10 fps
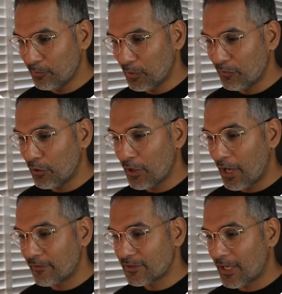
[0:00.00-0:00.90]
Before and
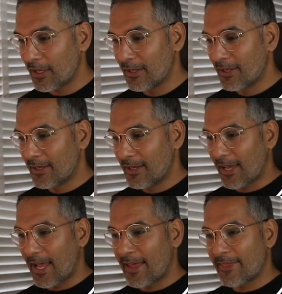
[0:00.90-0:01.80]
after,
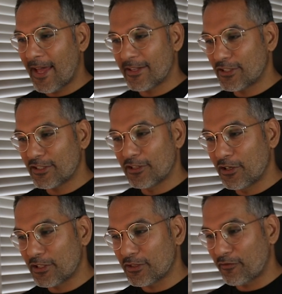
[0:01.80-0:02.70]
and that just
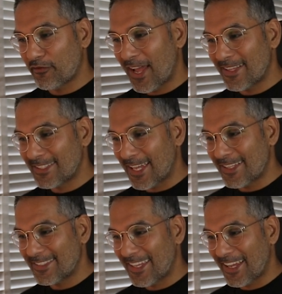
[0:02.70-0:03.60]
looks
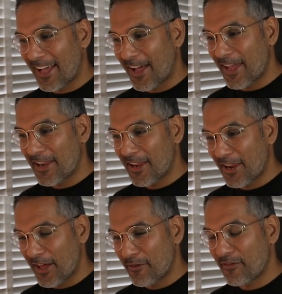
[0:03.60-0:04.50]
fantastic. I
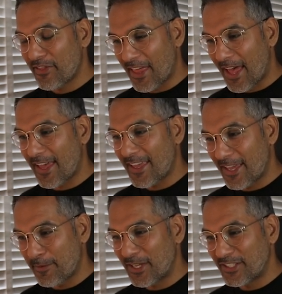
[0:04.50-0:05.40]
love that
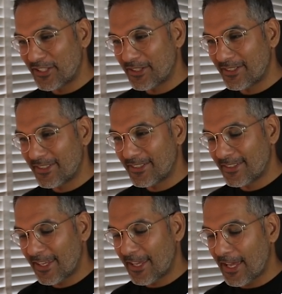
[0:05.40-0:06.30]
image.
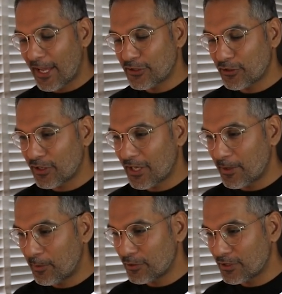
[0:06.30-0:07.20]
Hit H on your
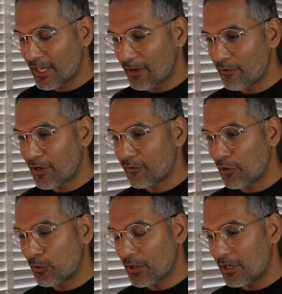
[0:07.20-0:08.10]
keyboard to get rid of
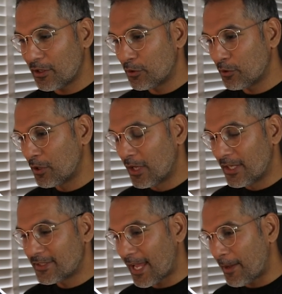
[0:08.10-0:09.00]
all the little
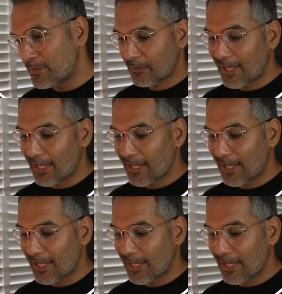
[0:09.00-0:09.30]
tabs.